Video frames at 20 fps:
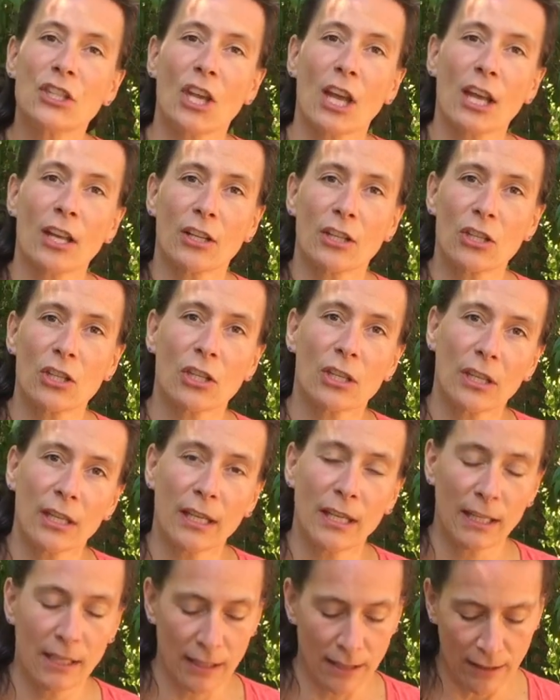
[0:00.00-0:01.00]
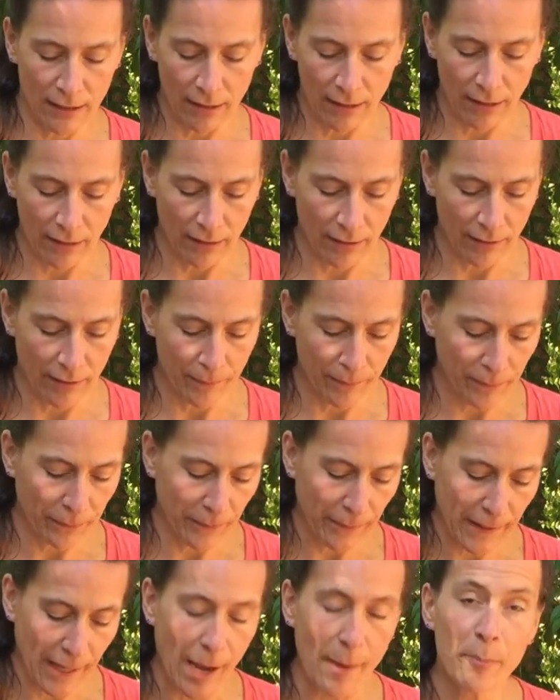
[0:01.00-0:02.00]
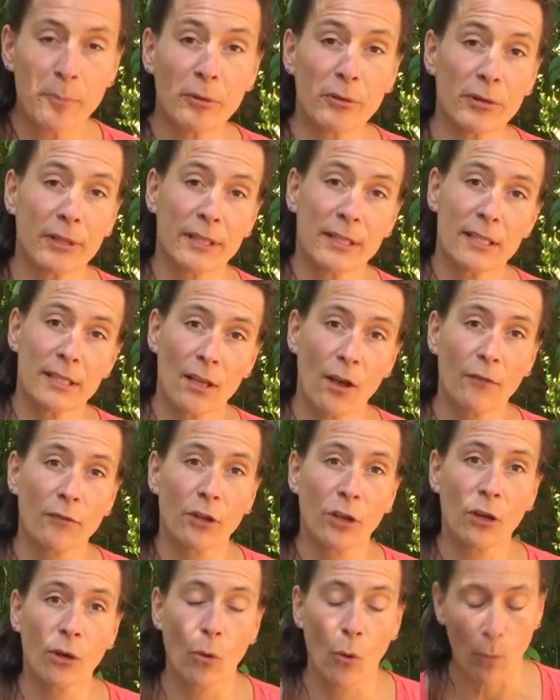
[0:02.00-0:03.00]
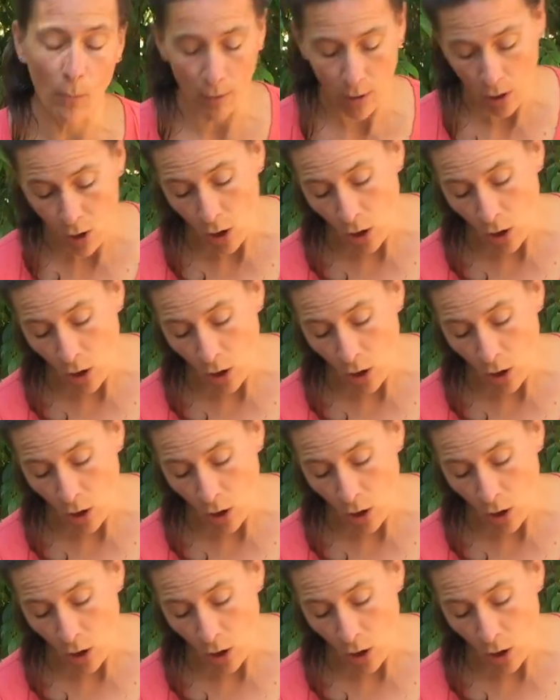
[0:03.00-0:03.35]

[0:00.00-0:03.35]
change in the appearance of the comb